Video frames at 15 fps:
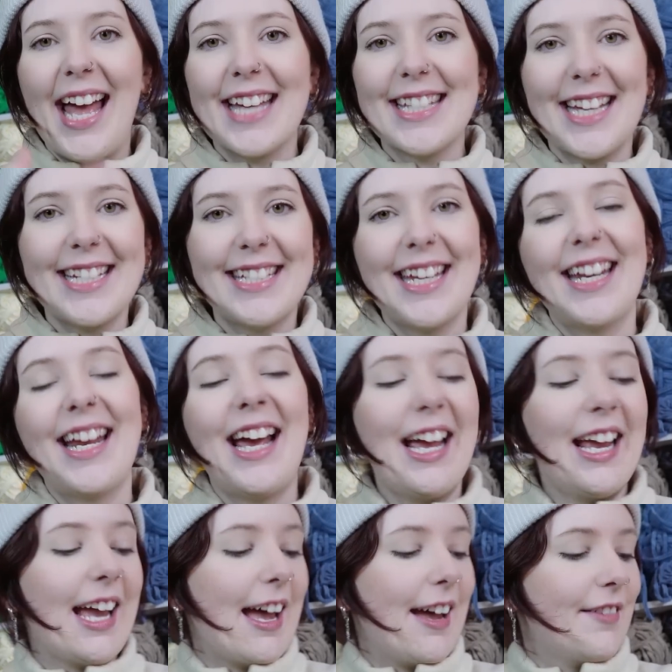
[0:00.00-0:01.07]
As I said, I
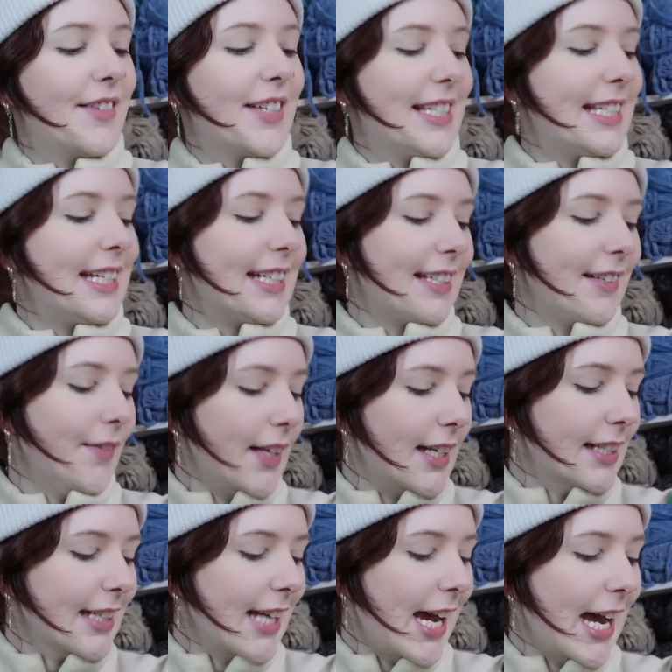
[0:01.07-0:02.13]
have 6 of
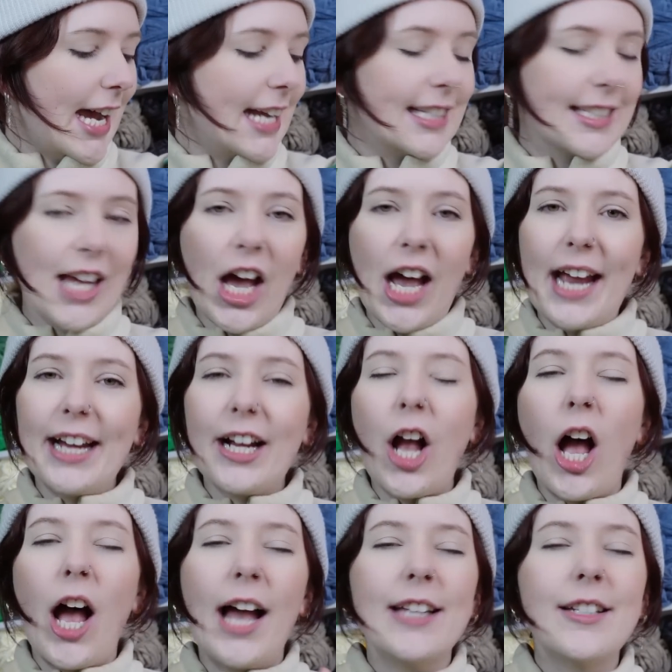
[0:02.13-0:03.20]
these guys. I
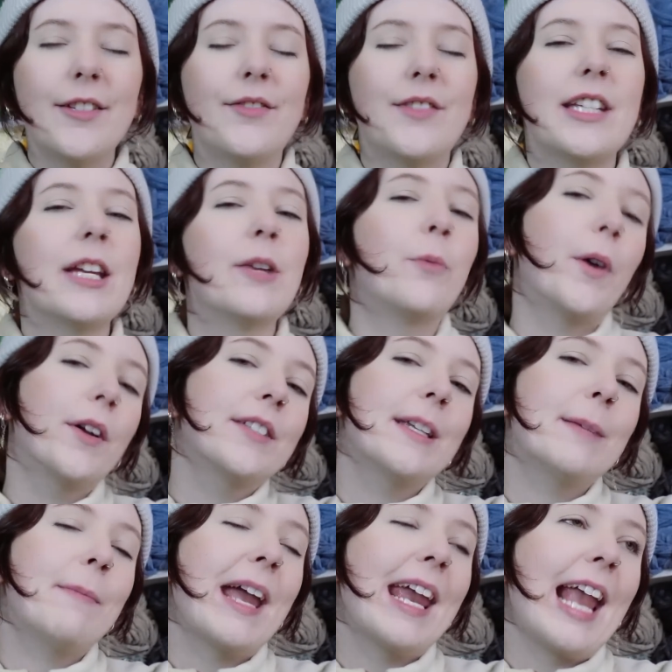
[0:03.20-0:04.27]
kind of did want
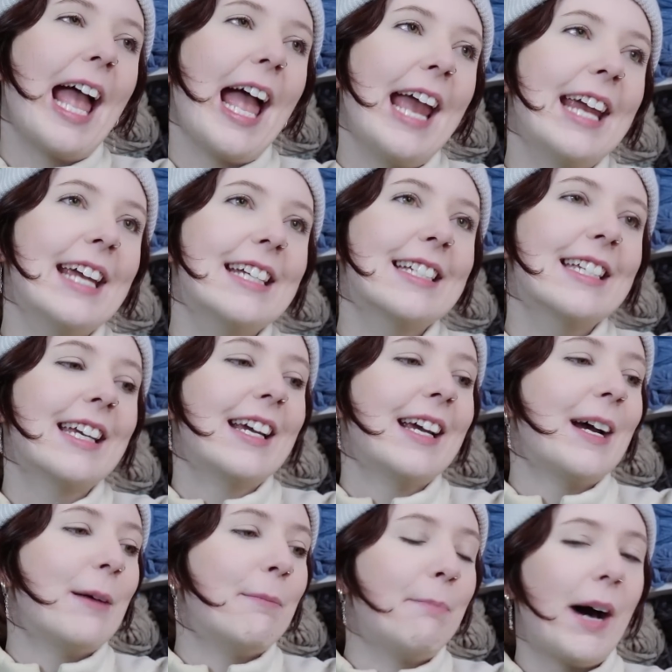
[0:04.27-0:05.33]
to make 8,
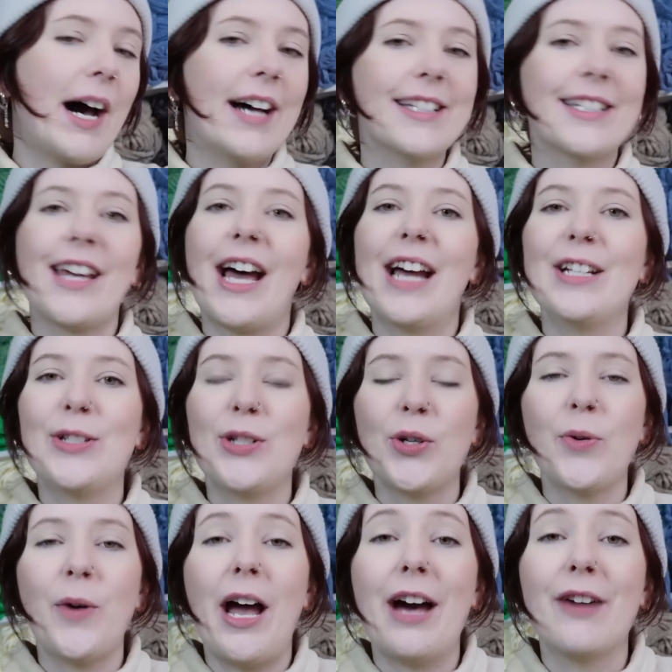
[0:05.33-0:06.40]
but I
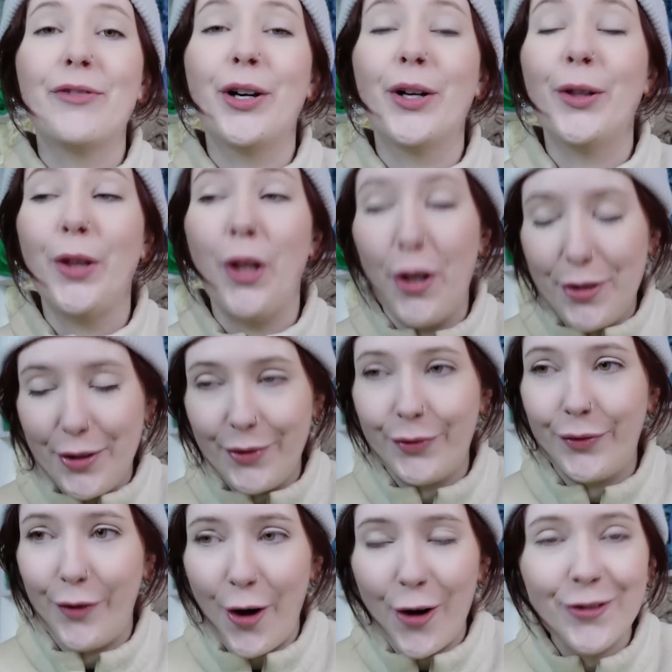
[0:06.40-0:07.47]
do have a lot of
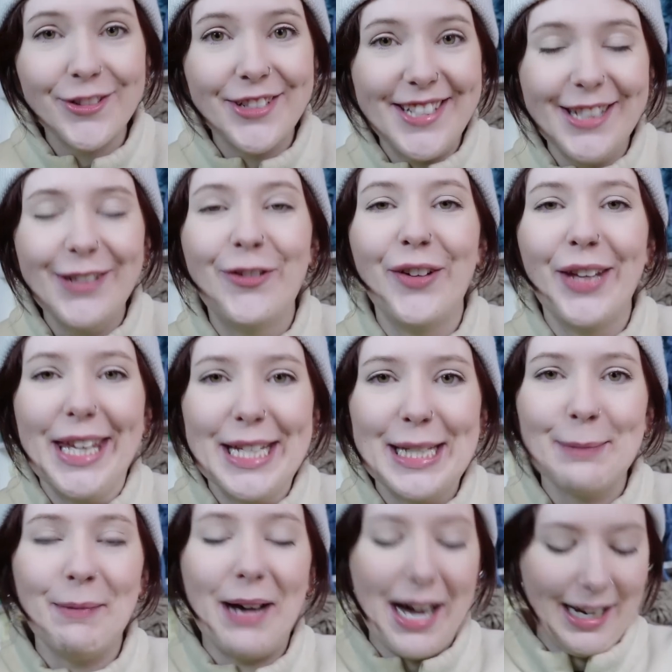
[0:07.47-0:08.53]
frogs for
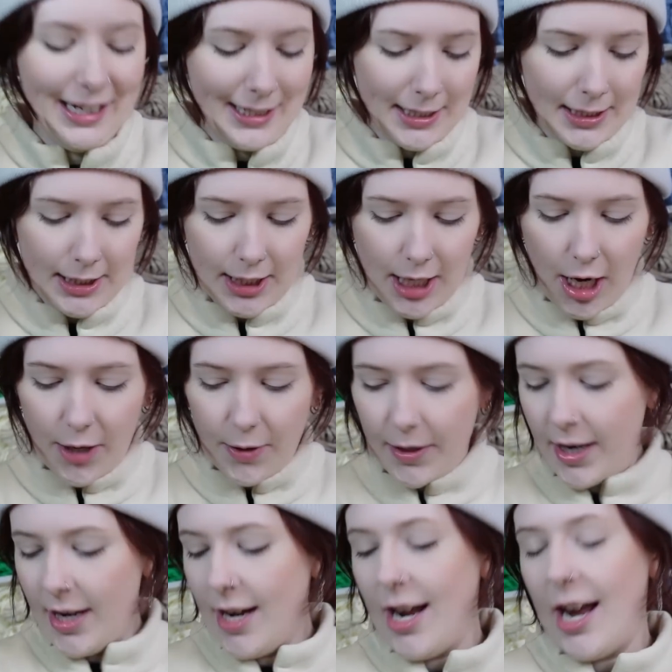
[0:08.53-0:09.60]
this market, so
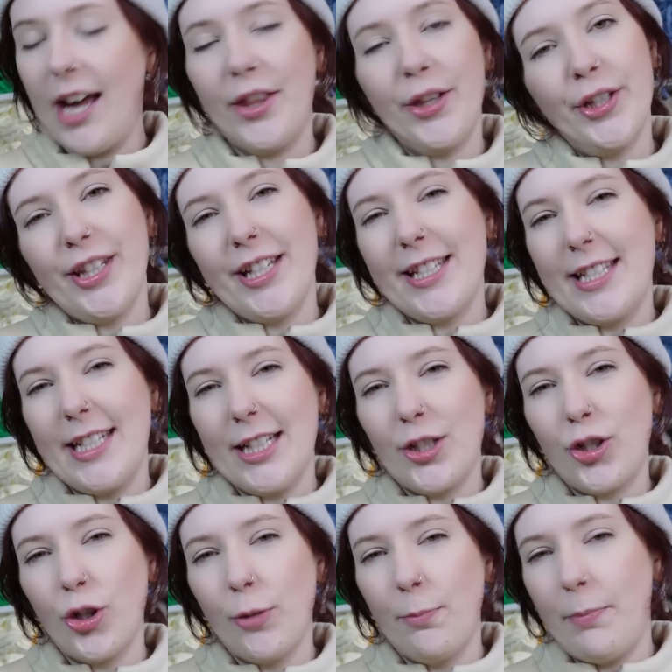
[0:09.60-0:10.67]
I thought that 6
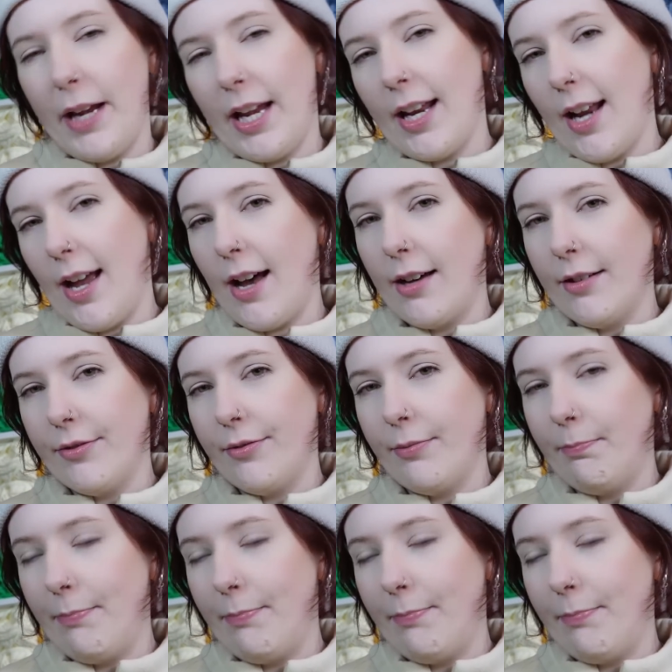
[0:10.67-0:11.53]
should be enough.